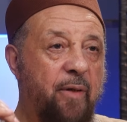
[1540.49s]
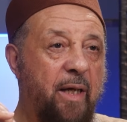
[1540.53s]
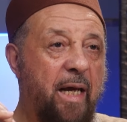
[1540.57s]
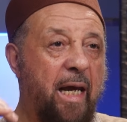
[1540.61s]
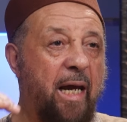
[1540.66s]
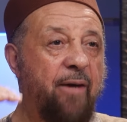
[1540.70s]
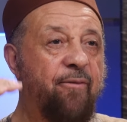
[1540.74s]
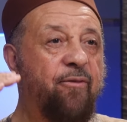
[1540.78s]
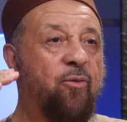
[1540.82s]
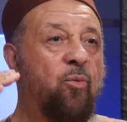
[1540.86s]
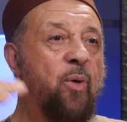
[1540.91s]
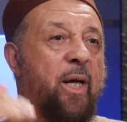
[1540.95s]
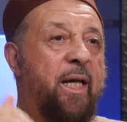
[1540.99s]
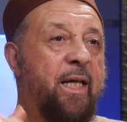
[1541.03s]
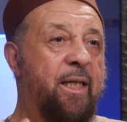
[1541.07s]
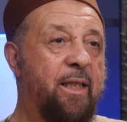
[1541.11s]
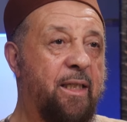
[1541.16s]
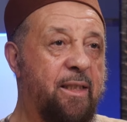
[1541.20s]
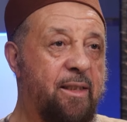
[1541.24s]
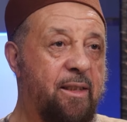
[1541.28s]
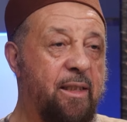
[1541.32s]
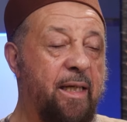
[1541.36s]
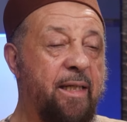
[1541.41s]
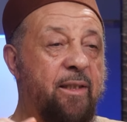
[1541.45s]
halfway in
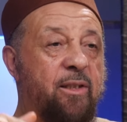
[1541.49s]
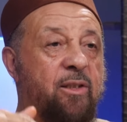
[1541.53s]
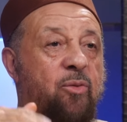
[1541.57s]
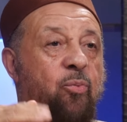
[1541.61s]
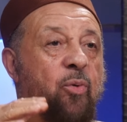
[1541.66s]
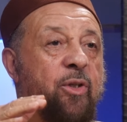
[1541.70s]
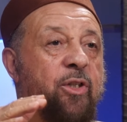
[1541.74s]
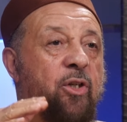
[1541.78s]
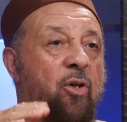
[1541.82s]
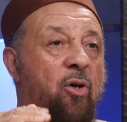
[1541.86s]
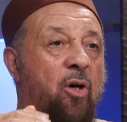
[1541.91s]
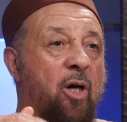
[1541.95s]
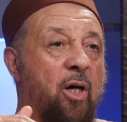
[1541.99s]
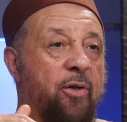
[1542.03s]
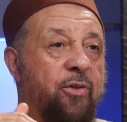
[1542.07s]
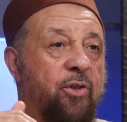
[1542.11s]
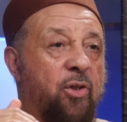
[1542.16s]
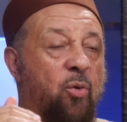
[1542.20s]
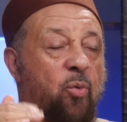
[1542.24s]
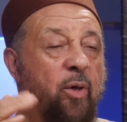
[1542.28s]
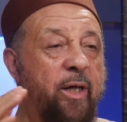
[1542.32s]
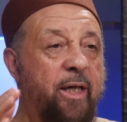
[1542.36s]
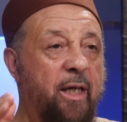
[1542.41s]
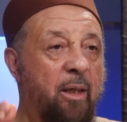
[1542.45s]
a sense when you're on
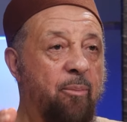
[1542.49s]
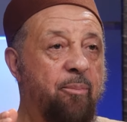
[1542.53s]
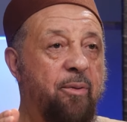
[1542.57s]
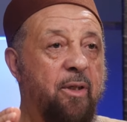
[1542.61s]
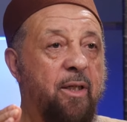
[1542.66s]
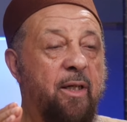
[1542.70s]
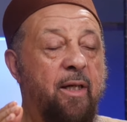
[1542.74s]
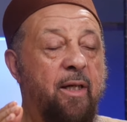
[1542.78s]
your way up.